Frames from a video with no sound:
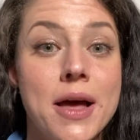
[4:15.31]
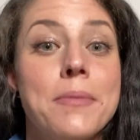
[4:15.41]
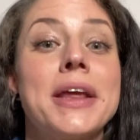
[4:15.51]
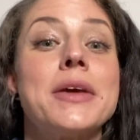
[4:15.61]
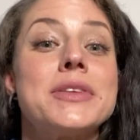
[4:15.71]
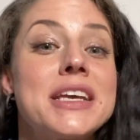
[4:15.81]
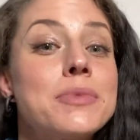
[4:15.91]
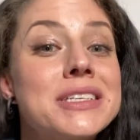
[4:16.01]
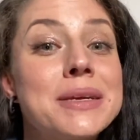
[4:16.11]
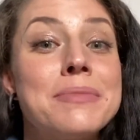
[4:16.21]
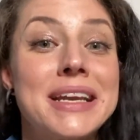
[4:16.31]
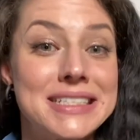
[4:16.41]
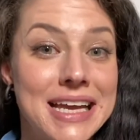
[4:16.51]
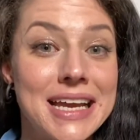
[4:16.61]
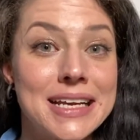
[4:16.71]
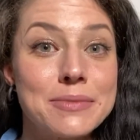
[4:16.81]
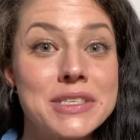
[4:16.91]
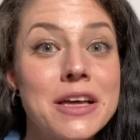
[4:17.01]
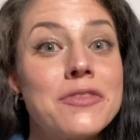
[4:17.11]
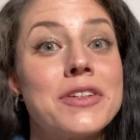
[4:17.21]
But he was able to maintain
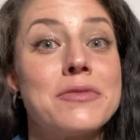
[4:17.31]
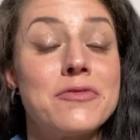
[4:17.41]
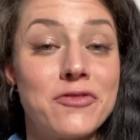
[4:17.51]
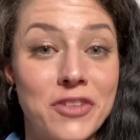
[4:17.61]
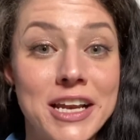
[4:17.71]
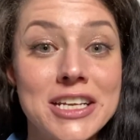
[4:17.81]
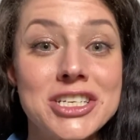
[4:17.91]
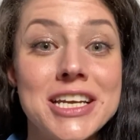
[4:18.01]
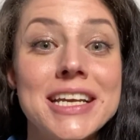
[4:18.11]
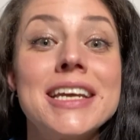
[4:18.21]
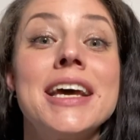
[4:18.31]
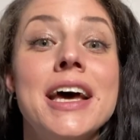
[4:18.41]
himself and finish it